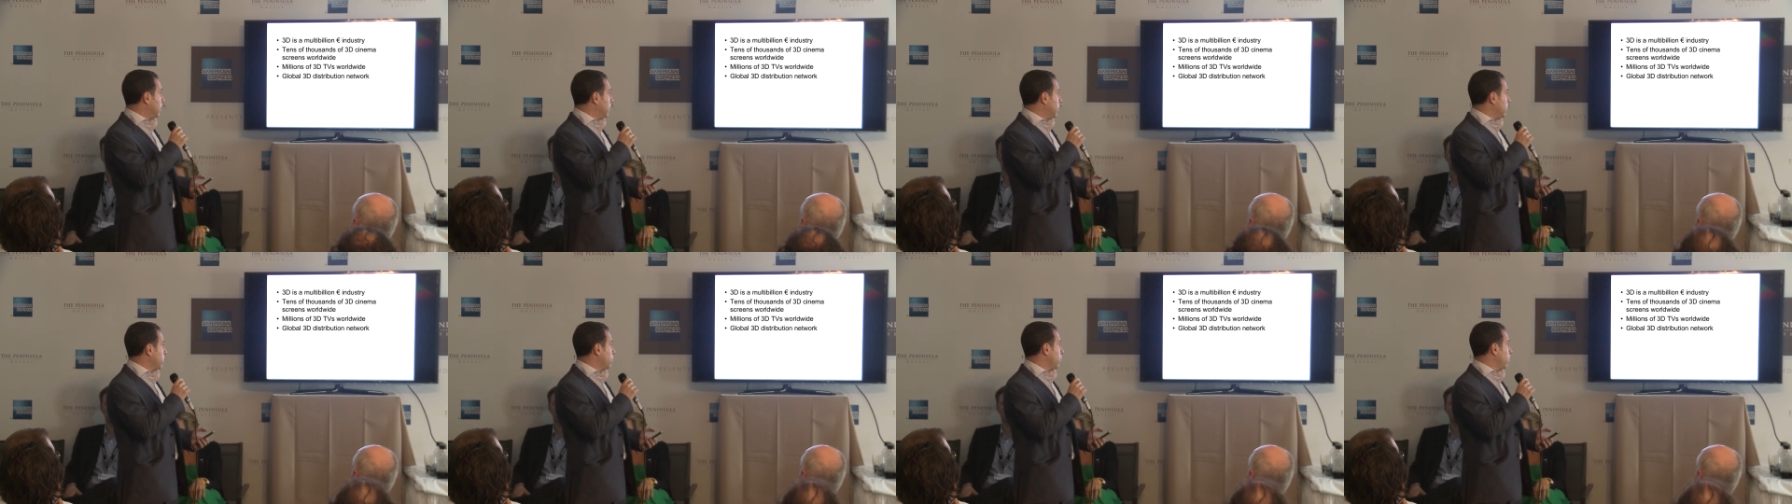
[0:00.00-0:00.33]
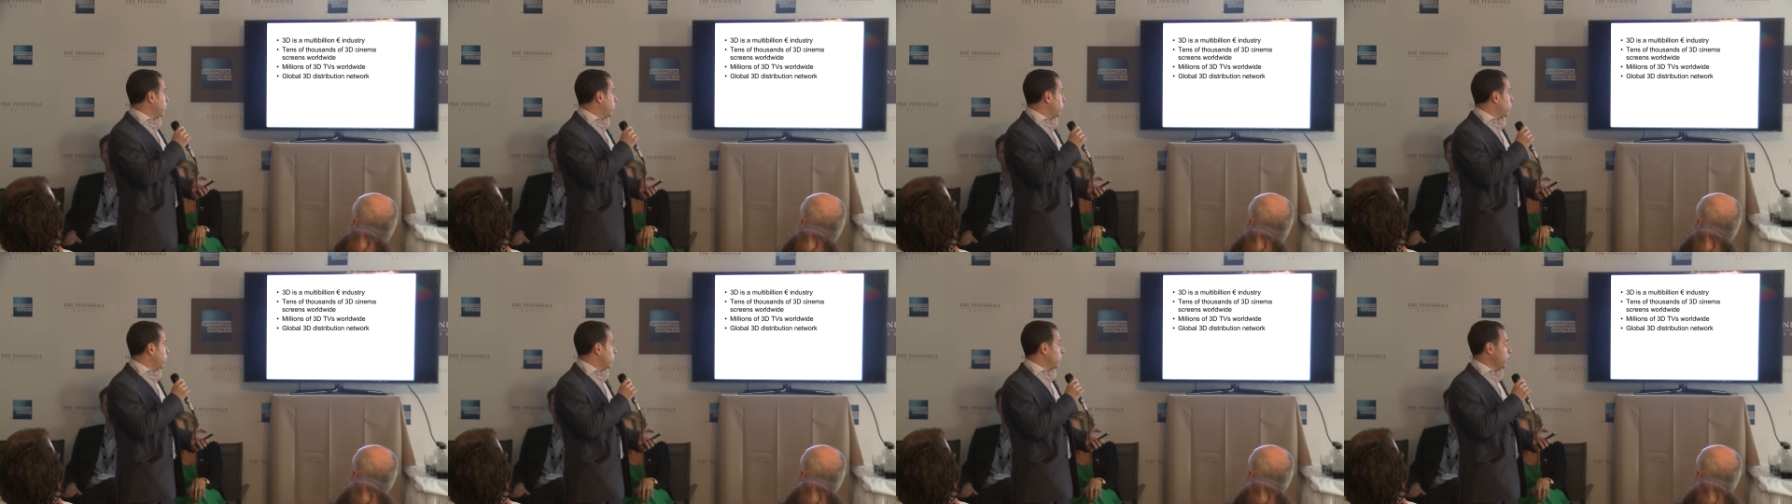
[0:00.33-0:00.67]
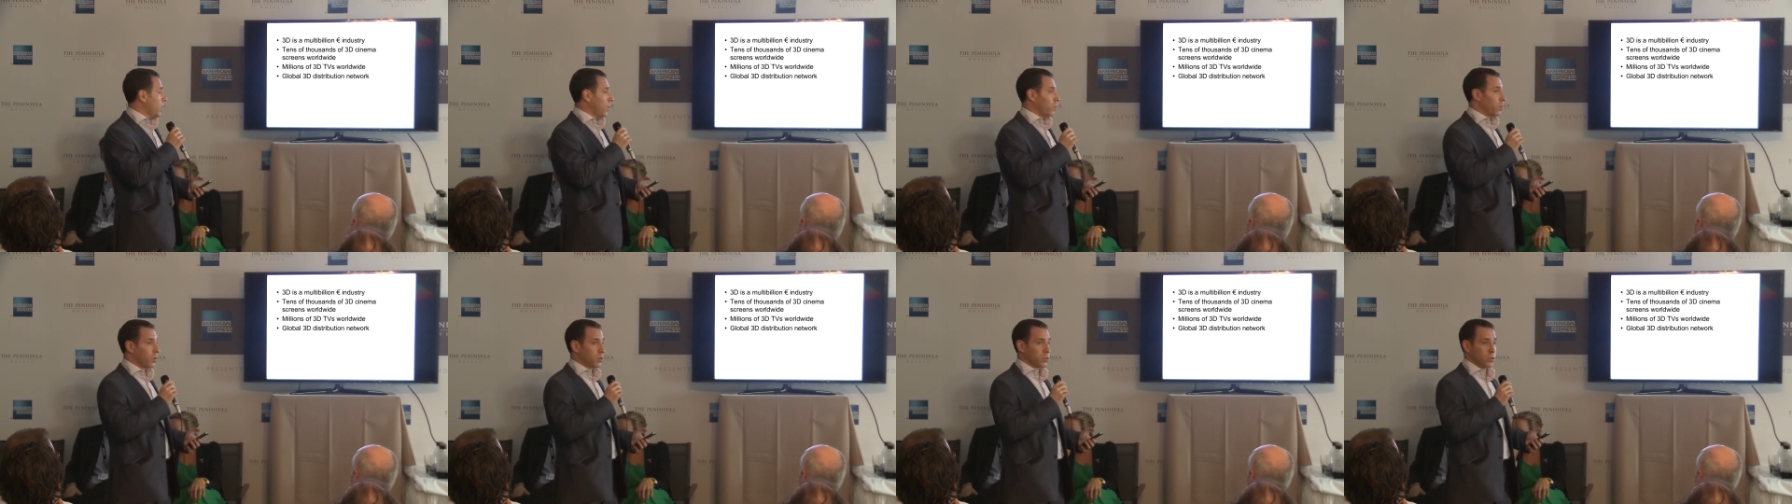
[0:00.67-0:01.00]
distribution
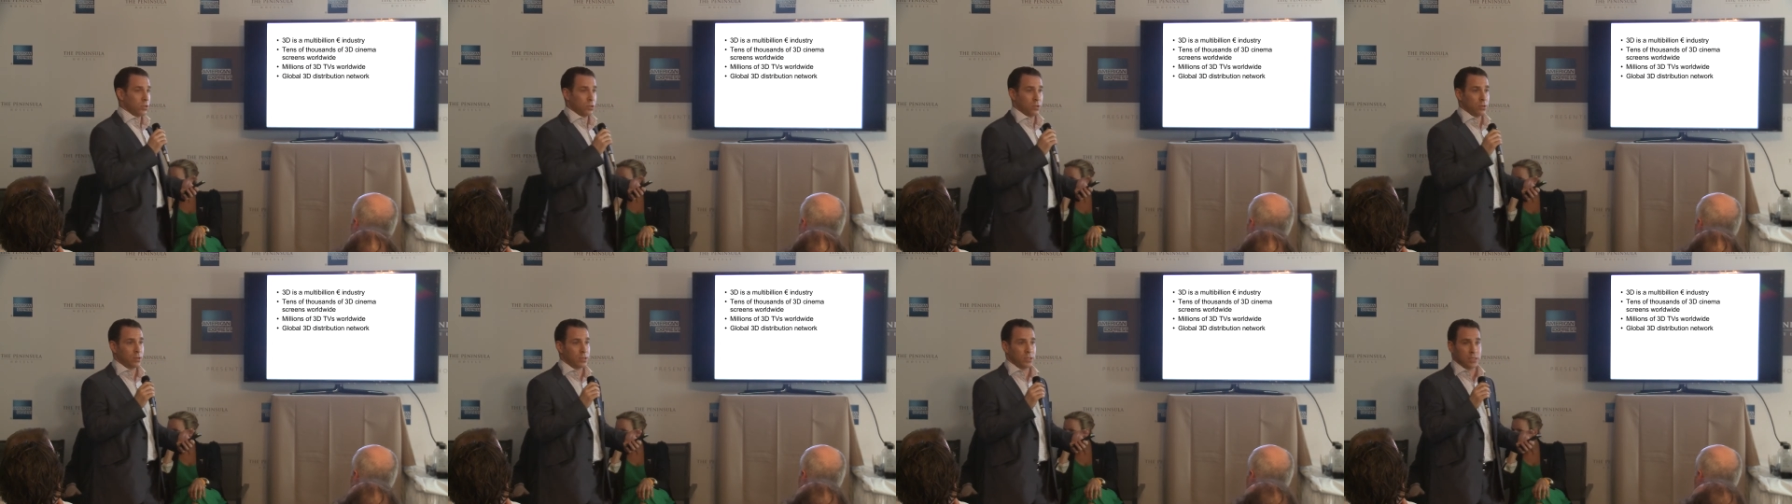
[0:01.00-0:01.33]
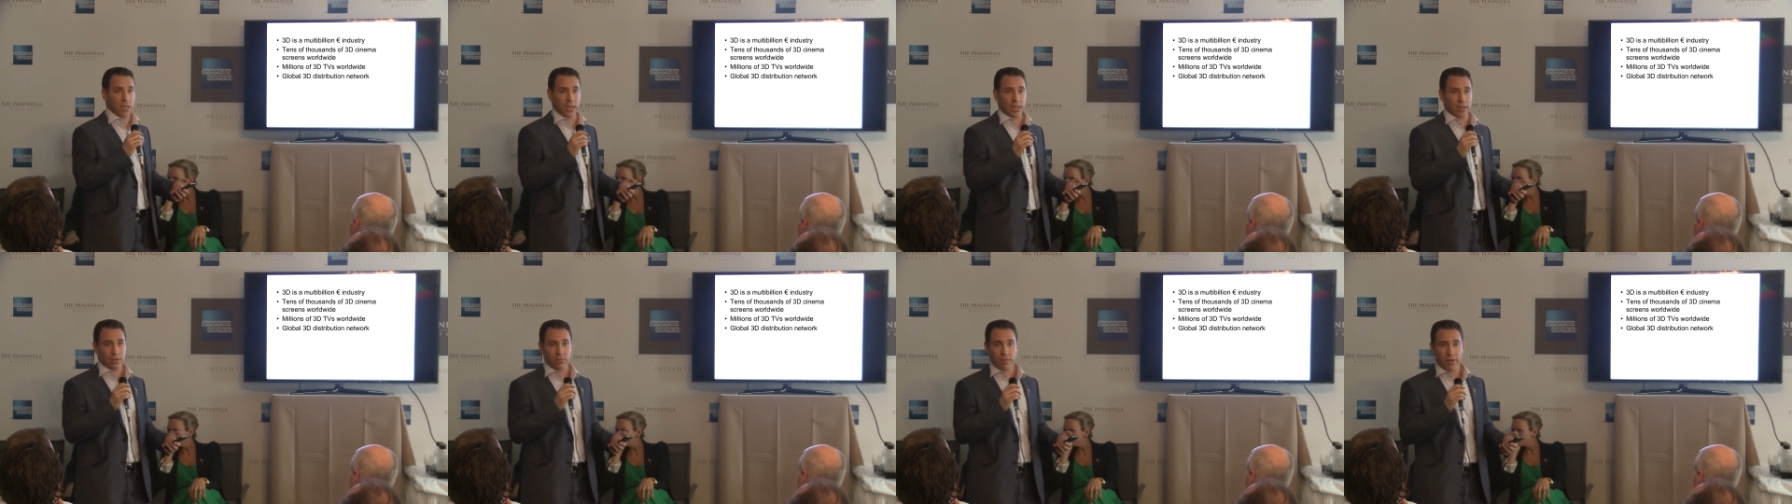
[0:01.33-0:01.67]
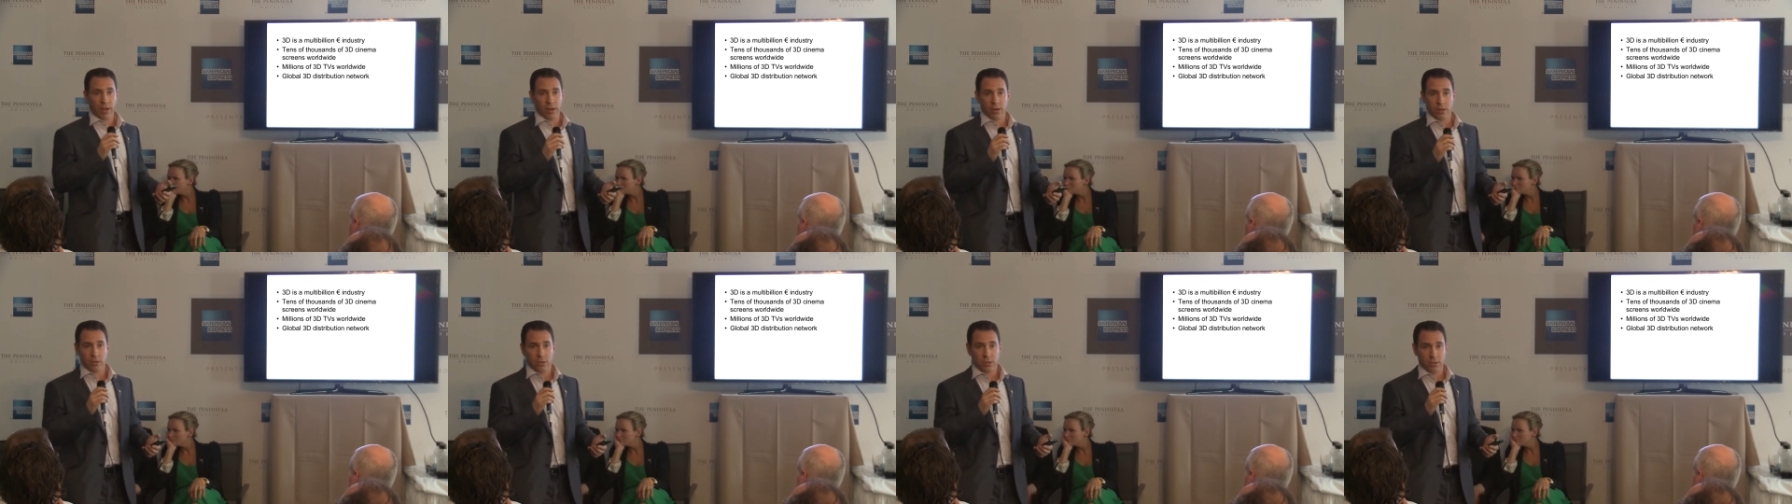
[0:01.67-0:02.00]
networks that you can take
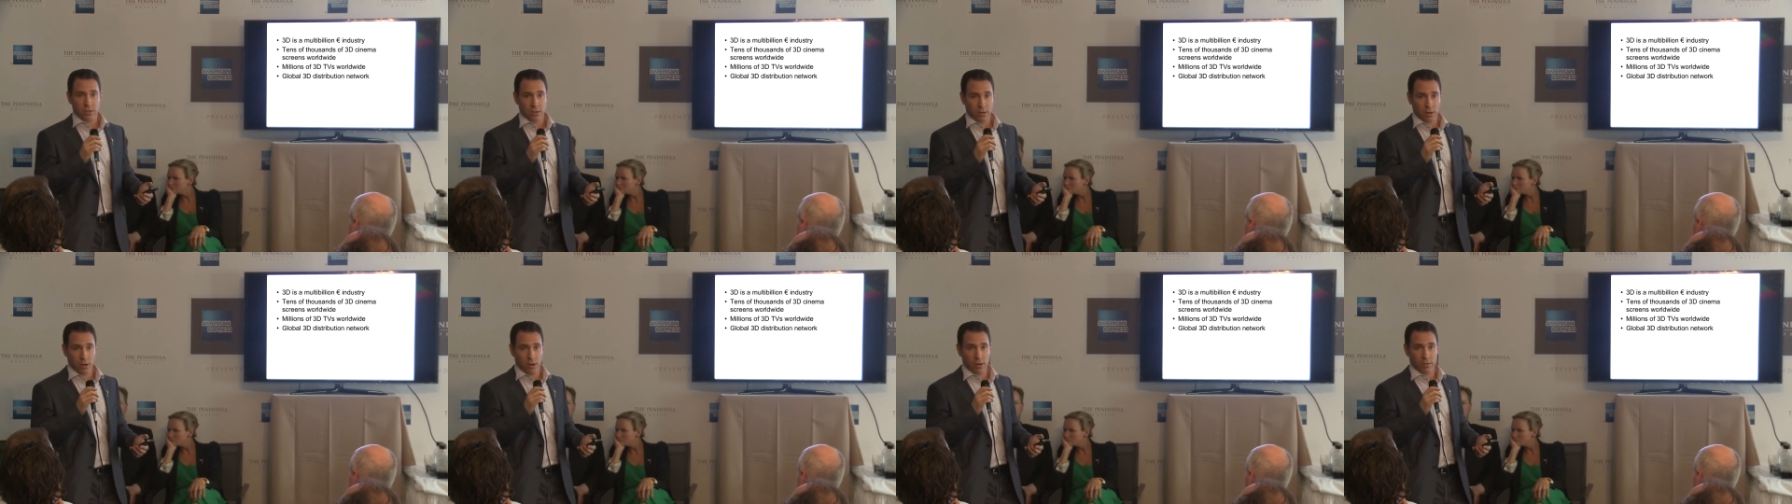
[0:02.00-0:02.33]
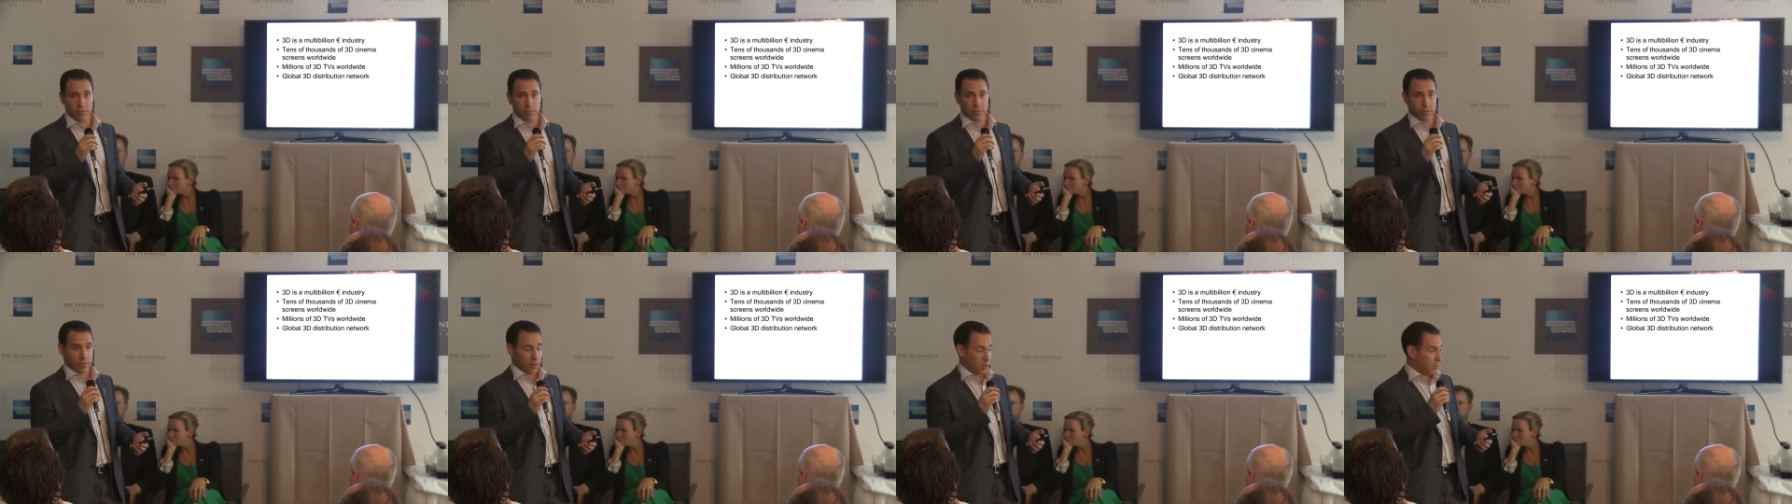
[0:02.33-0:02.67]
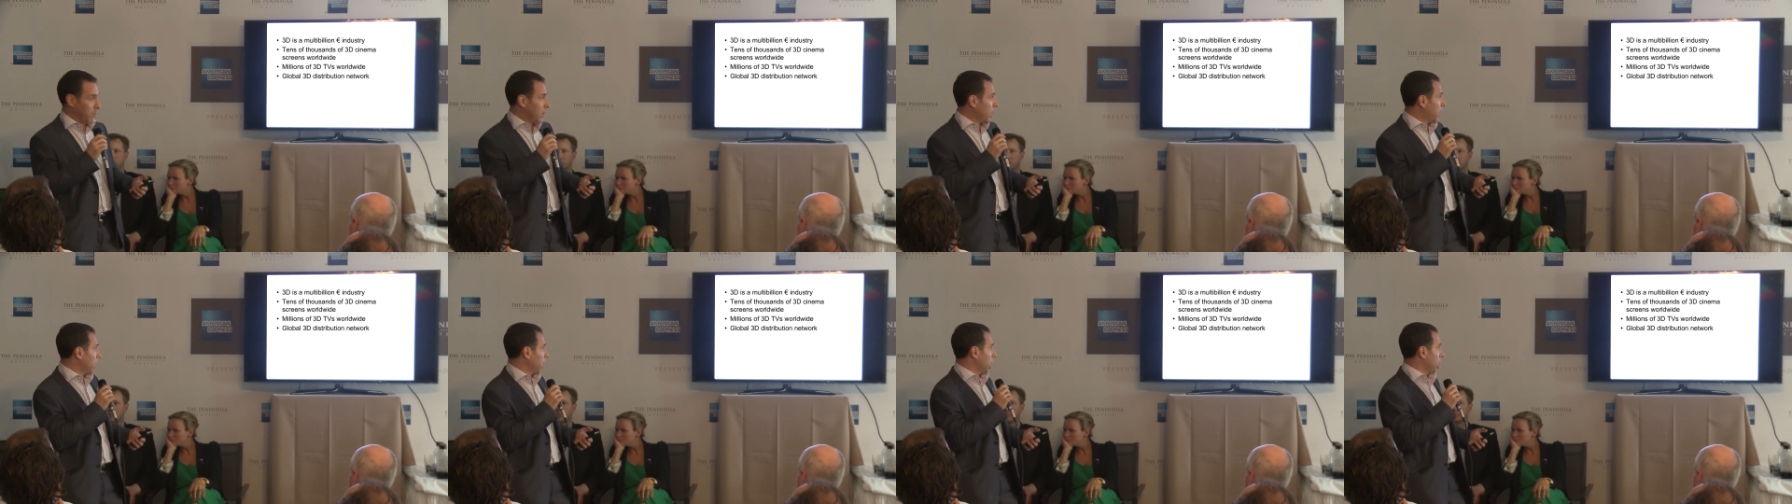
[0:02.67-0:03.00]
advantage of
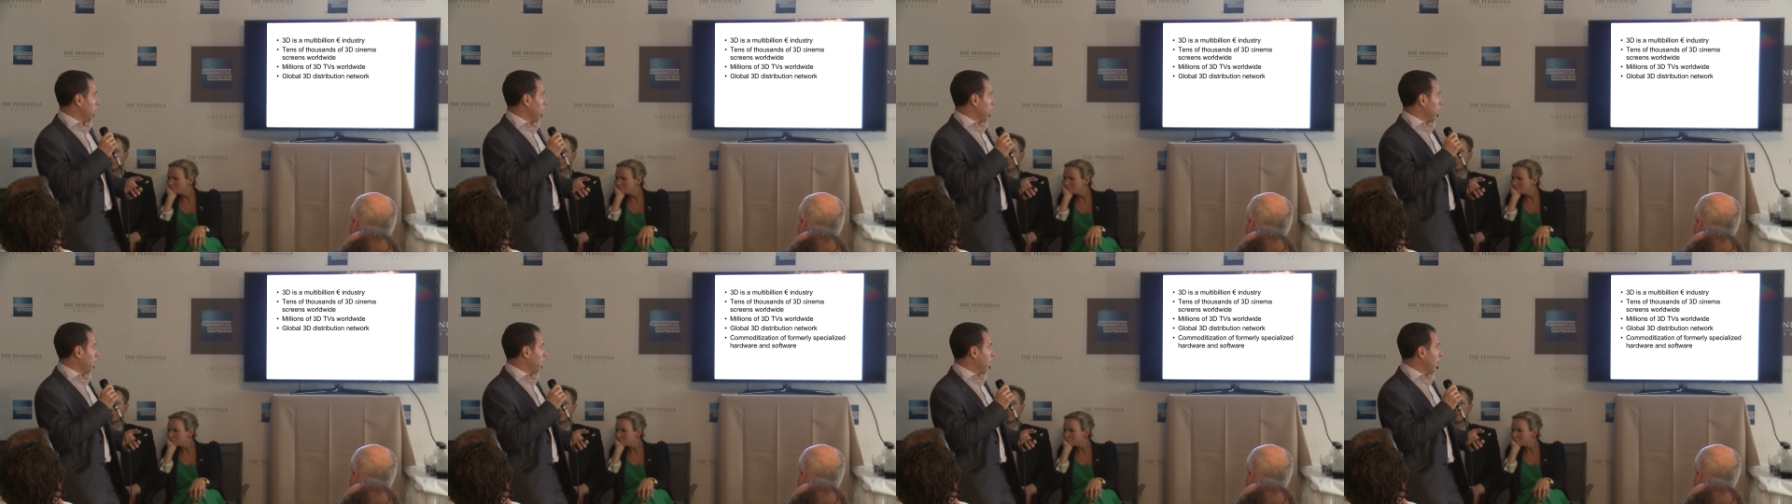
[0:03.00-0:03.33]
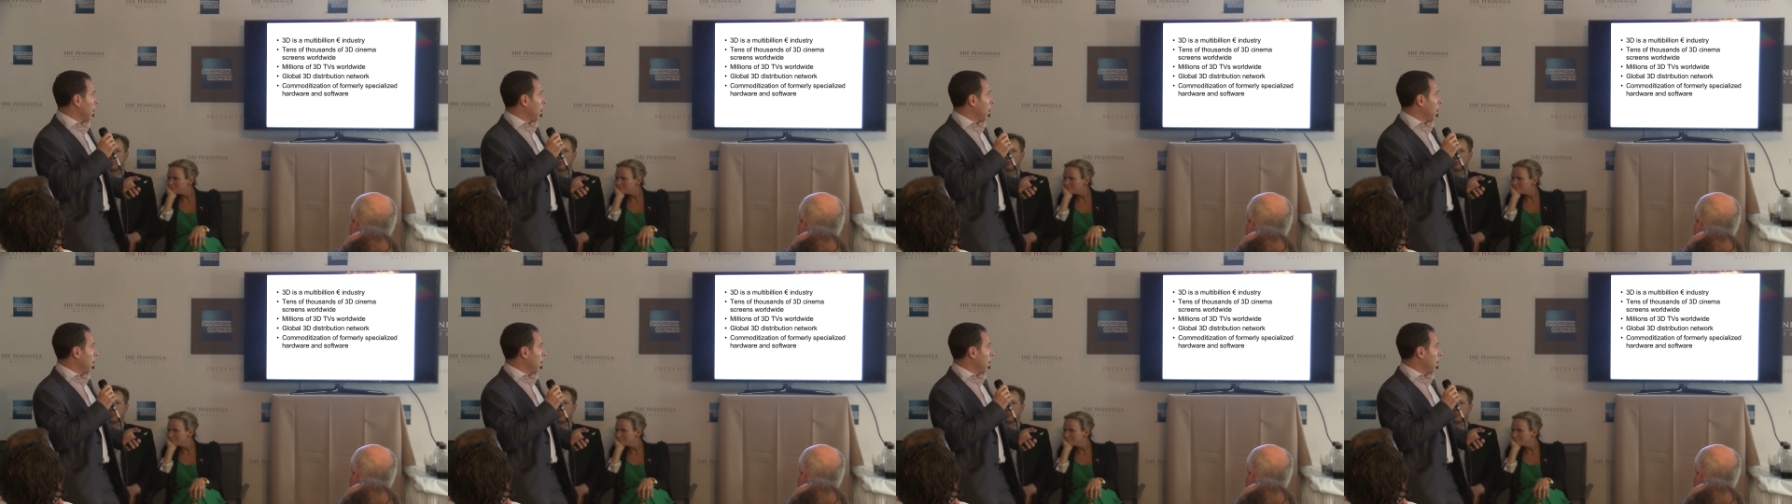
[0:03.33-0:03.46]
immediately.